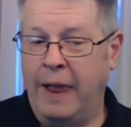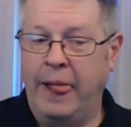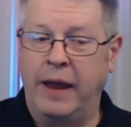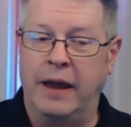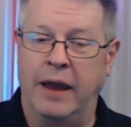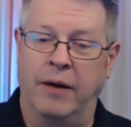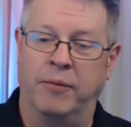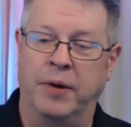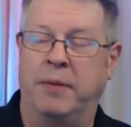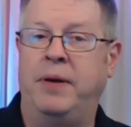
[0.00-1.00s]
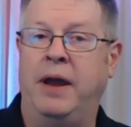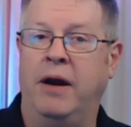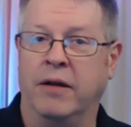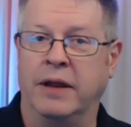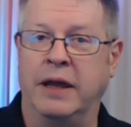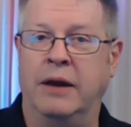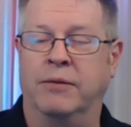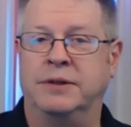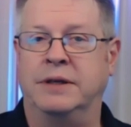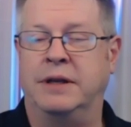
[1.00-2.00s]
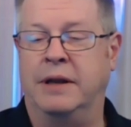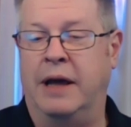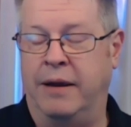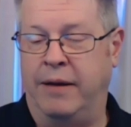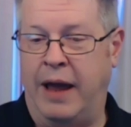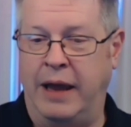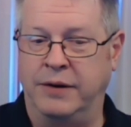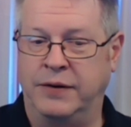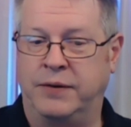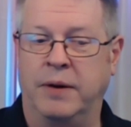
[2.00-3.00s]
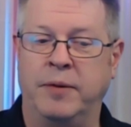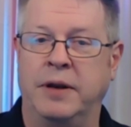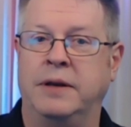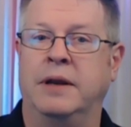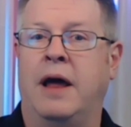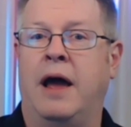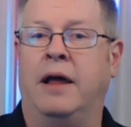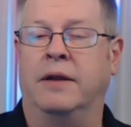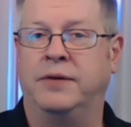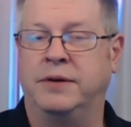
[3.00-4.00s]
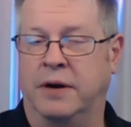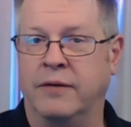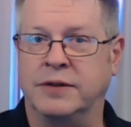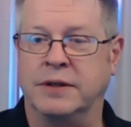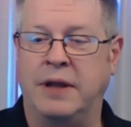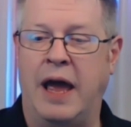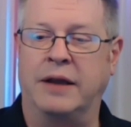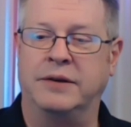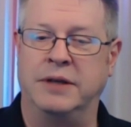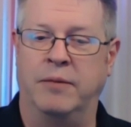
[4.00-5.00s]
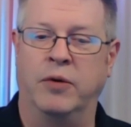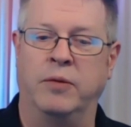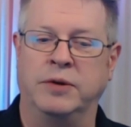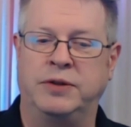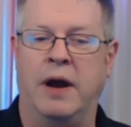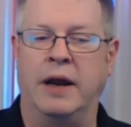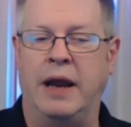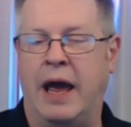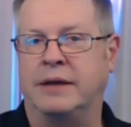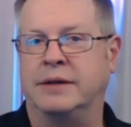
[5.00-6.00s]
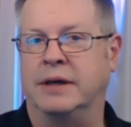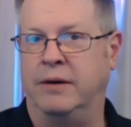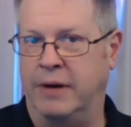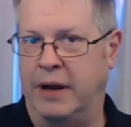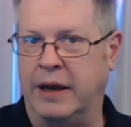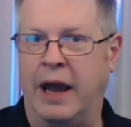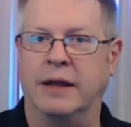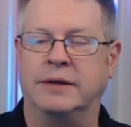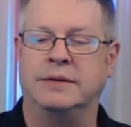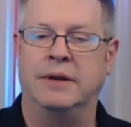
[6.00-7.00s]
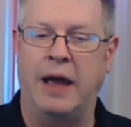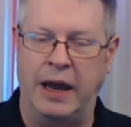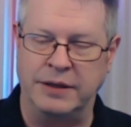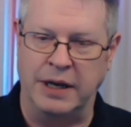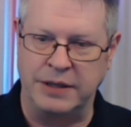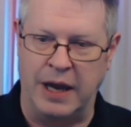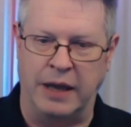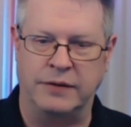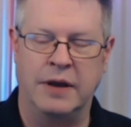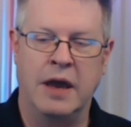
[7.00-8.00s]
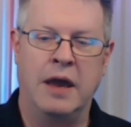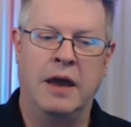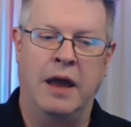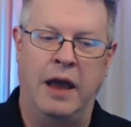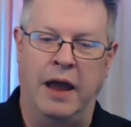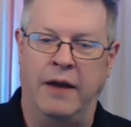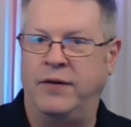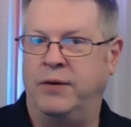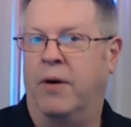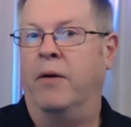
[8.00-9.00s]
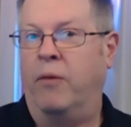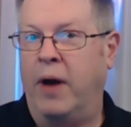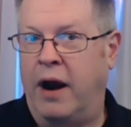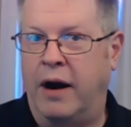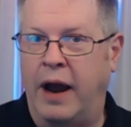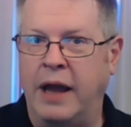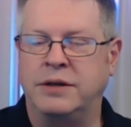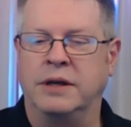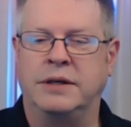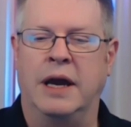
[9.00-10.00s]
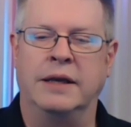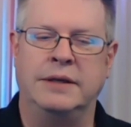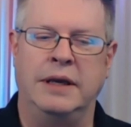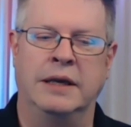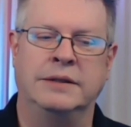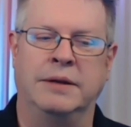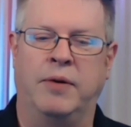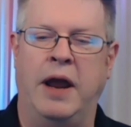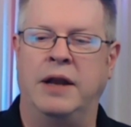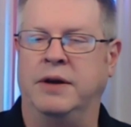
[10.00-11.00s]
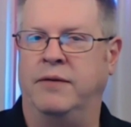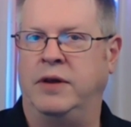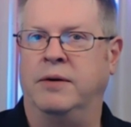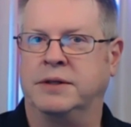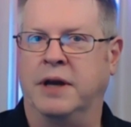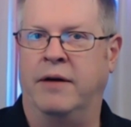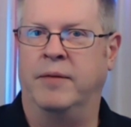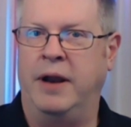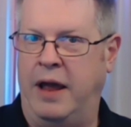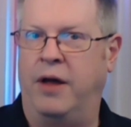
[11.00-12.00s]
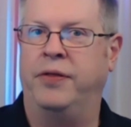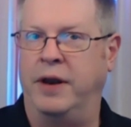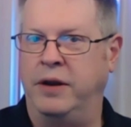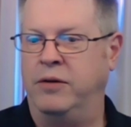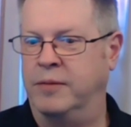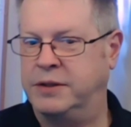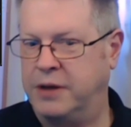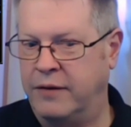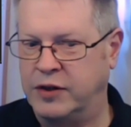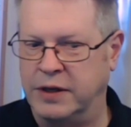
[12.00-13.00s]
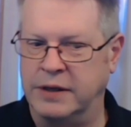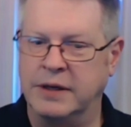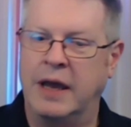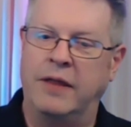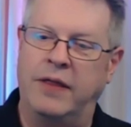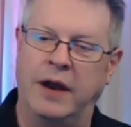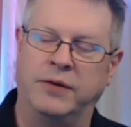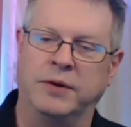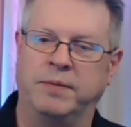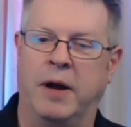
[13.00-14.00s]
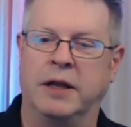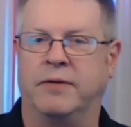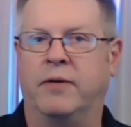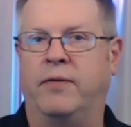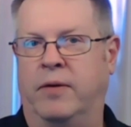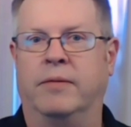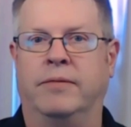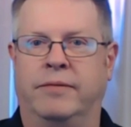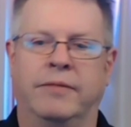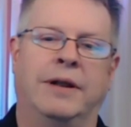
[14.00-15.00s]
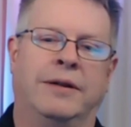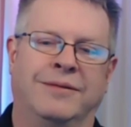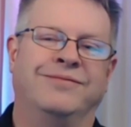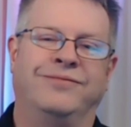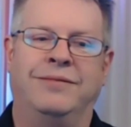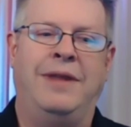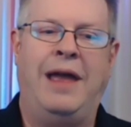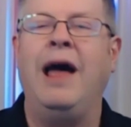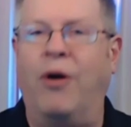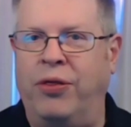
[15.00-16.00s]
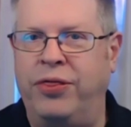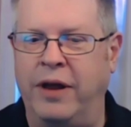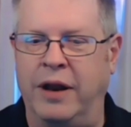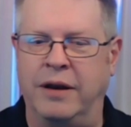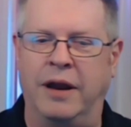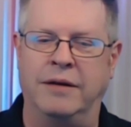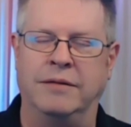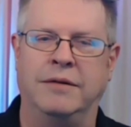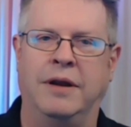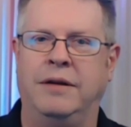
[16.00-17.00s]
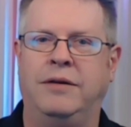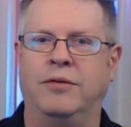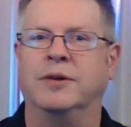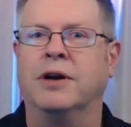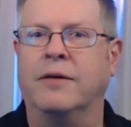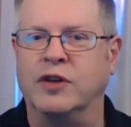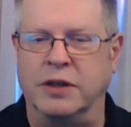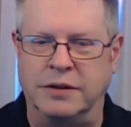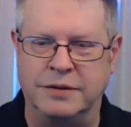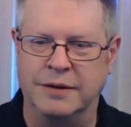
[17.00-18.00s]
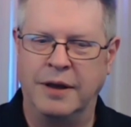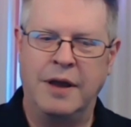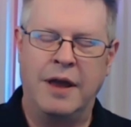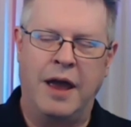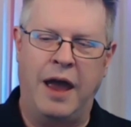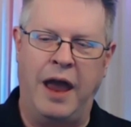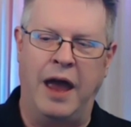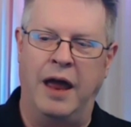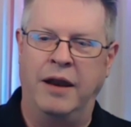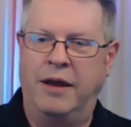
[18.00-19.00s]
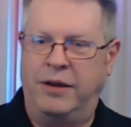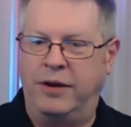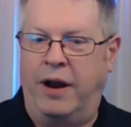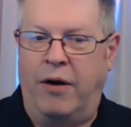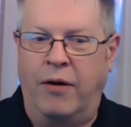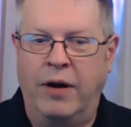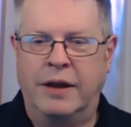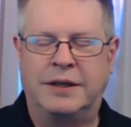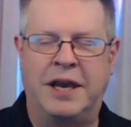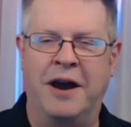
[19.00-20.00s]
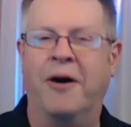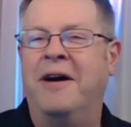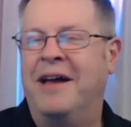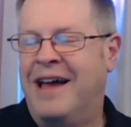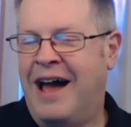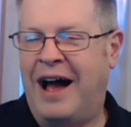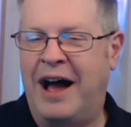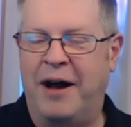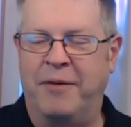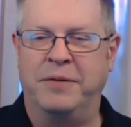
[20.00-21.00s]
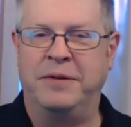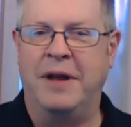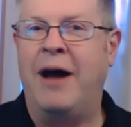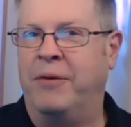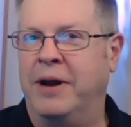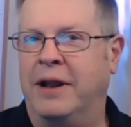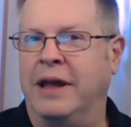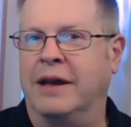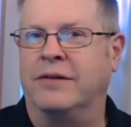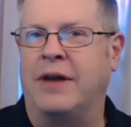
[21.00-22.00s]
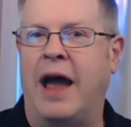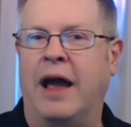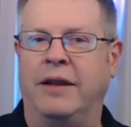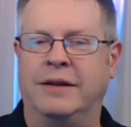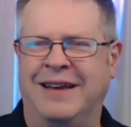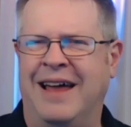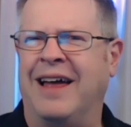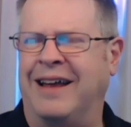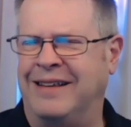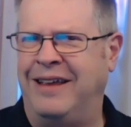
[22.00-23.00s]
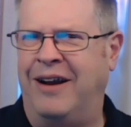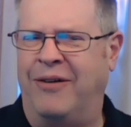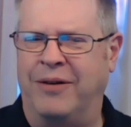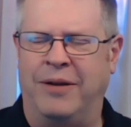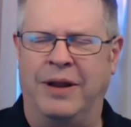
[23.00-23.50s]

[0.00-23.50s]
it, but apparently it was a, a, a distributed denial of service attack someone was trying to execute against HHS. If you aren't aware, HHS is the branch of the U.S. government, Health and Human Services, that is responsible for, well, health and, and, and human services. And, you know, so um, not really exactly. It's kind of like you know, let's